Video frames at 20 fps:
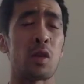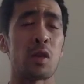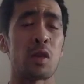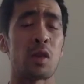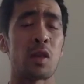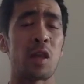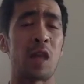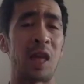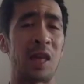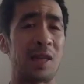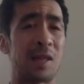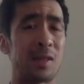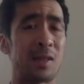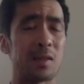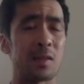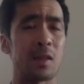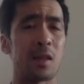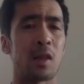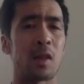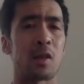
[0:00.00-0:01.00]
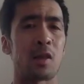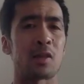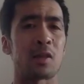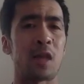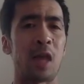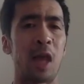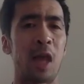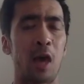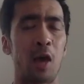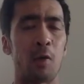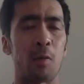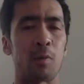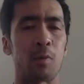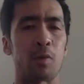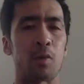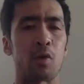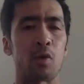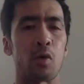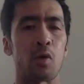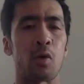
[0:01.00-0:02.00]
things that
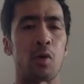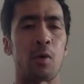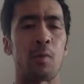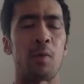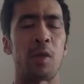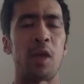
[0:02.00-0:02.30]
help your